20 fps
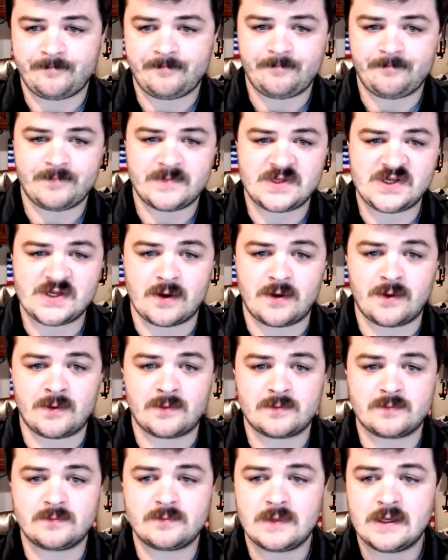So
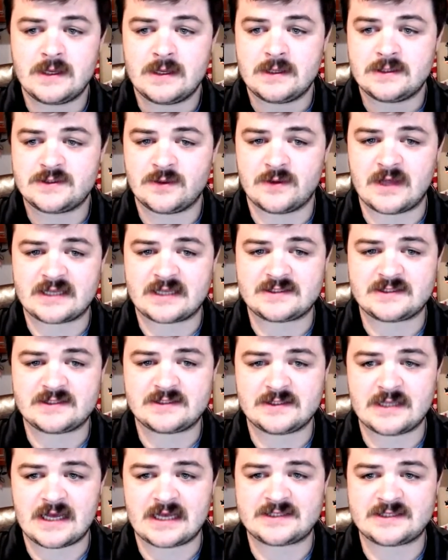
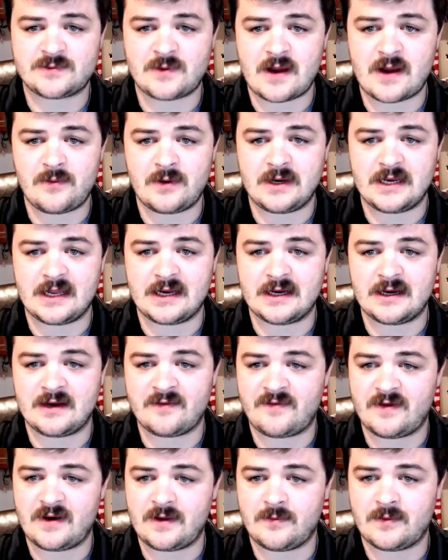that's why we did it.
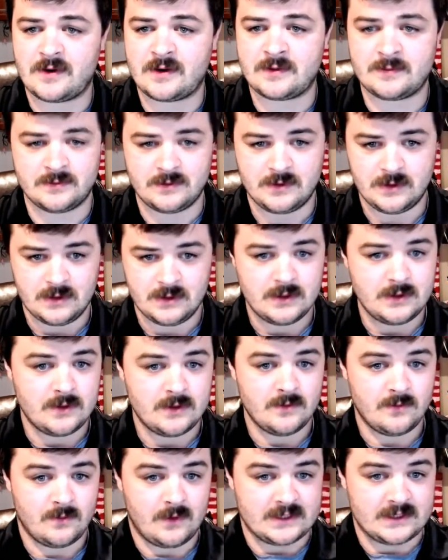If anyone
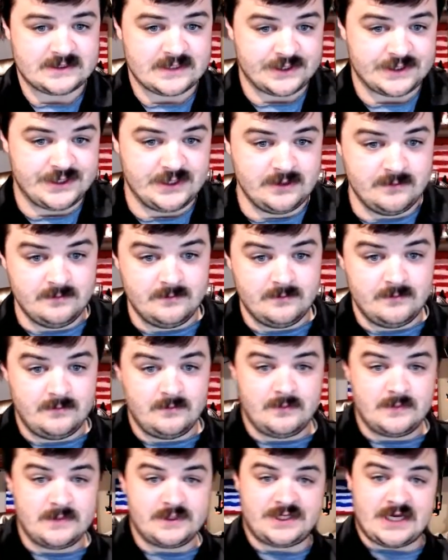wants to
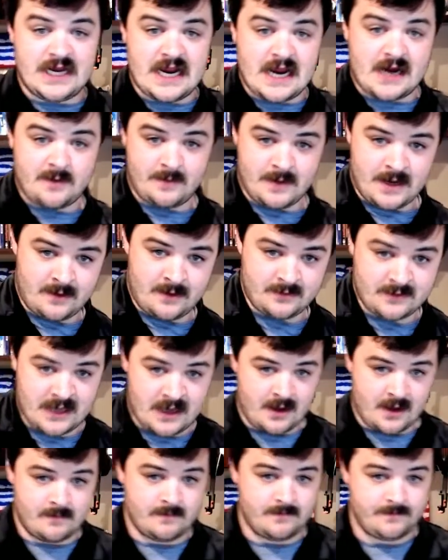chat about
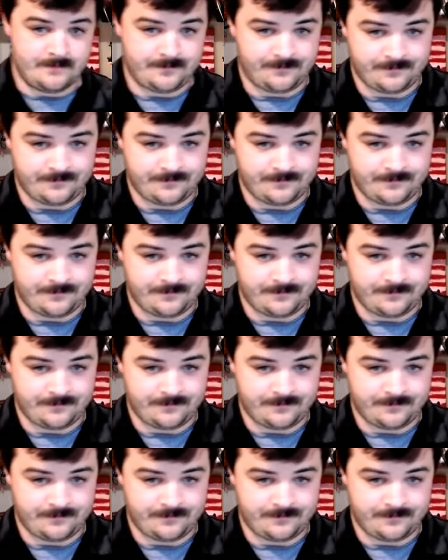that